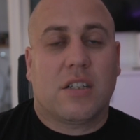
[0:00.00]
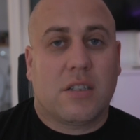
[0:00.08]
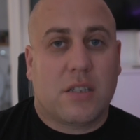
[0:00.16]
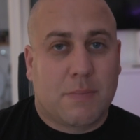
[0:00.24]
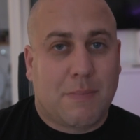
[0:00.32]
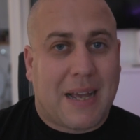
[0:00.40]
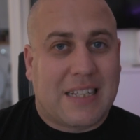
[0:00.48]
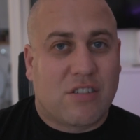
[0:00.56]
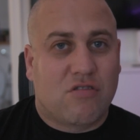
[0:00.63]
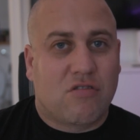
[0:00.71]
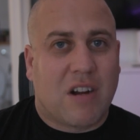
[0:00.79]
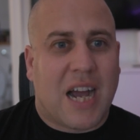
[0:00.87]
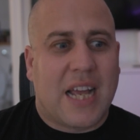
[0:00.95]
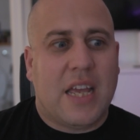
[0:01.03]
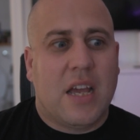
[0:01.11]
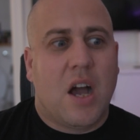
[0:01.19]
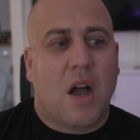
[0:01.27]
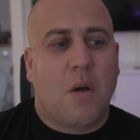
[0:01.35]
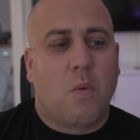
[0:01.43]
space grey,
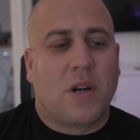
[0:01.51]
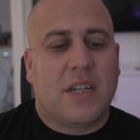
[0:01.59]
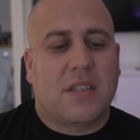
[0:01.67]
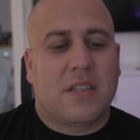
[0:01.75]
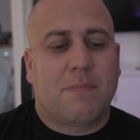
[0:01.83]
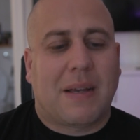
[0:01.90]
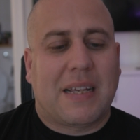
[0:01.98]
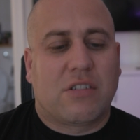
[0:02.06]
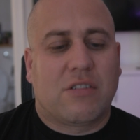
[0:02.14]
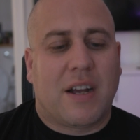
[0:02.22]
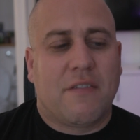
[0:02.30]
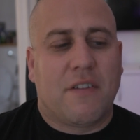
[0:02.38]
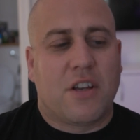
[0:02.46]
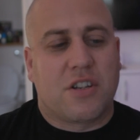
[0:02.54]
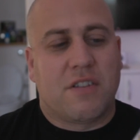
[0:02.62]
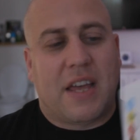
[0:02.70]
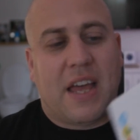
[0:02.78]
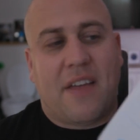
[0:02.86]
I wanted a space grey version of it,